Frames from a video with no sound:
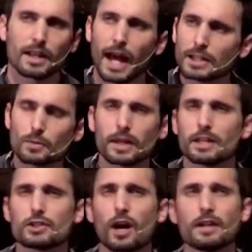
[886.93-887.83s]
last
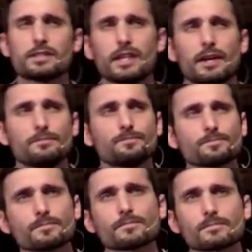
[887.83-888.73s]
week in John 10,
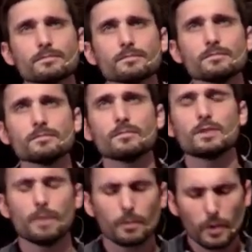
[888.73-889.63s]

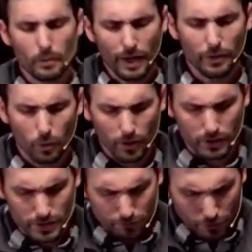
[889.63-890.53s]
you remember we read the
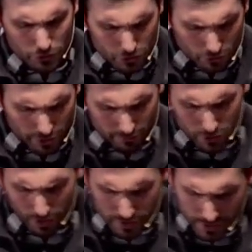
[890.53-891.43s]
words in verse 3
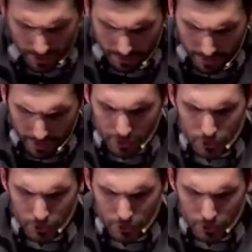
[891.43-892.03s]
of John 10,